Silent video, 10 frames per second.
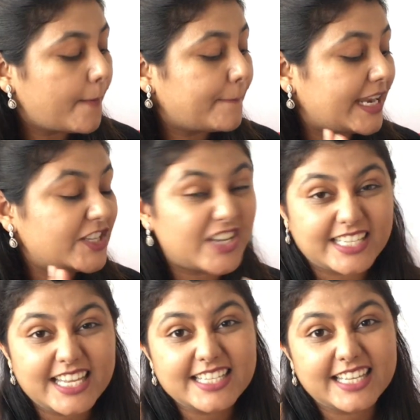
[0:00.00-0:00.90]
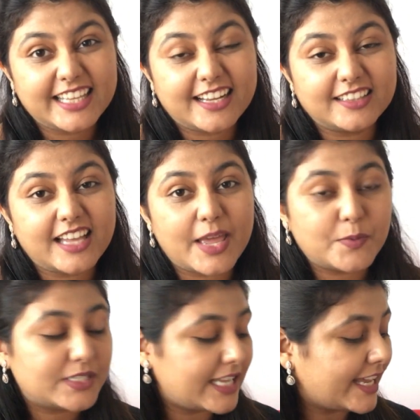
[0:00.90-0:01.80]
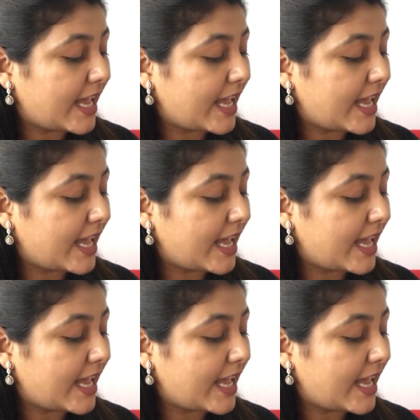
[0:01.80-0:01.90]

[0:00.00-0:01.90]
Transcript: Maine jaise hi ise dekha tha, I was like,